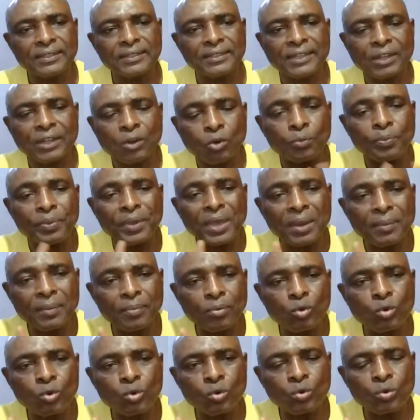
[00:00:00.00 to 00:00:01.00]
they will be
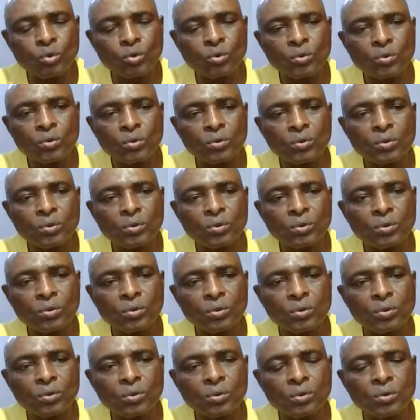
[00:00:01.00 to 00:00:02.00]
able
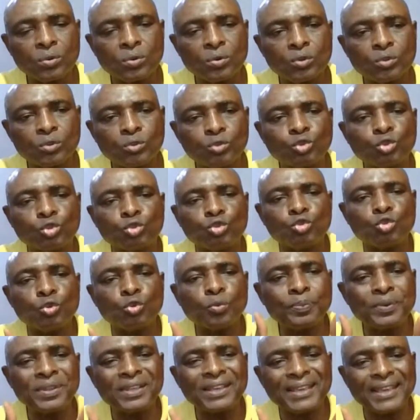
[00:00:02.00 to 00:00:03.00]
to
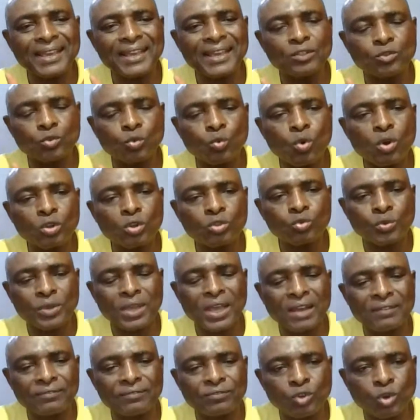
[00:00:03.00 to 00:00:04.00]
duplicate what we
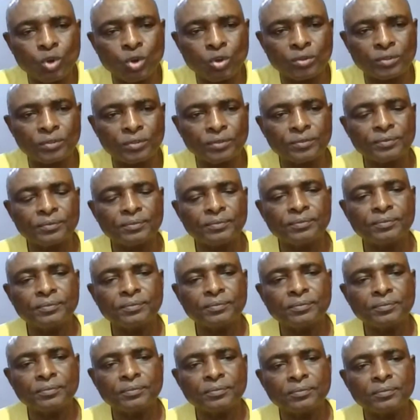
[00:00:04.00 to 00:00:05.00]
have done.
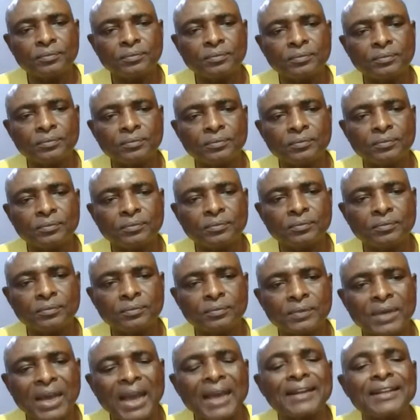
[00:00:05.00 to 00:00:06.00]

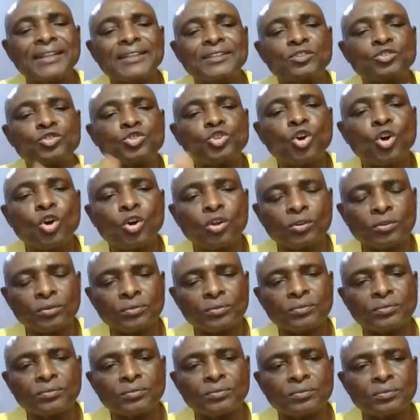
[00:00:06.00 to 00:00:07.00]
And in
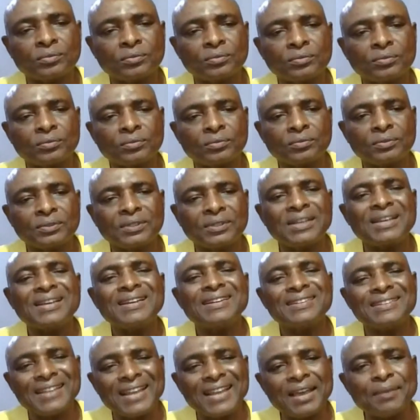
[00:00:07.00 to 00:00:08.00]
turn,
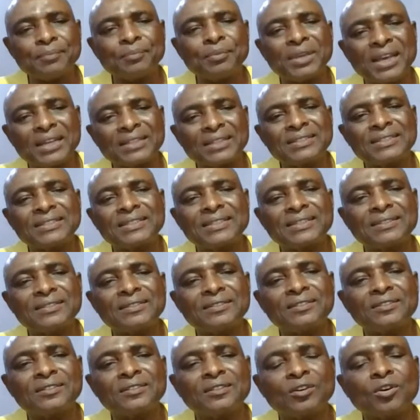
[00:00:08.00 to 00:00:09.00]
then
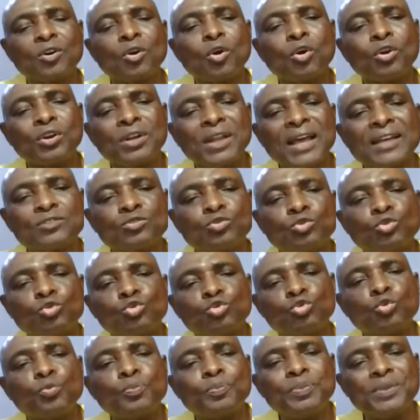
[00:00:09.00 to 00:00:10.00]
getting others to
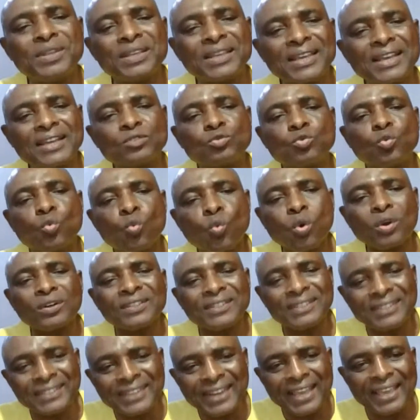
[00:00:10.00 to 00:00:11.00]
duplicate
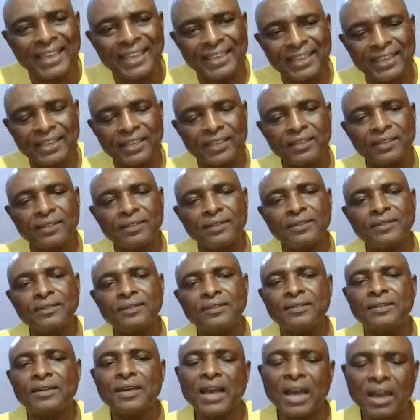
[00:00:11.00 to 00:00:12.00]
what they
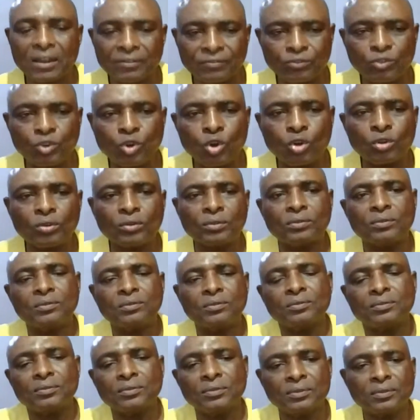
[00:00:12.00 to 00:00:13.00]
have done
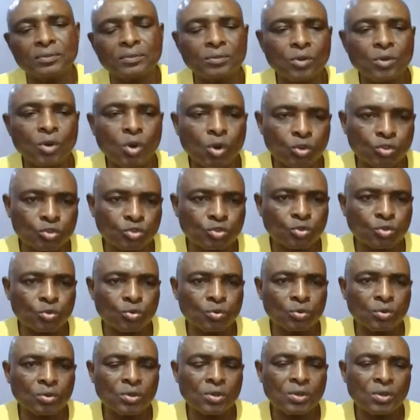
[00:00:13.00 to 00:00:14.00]
also.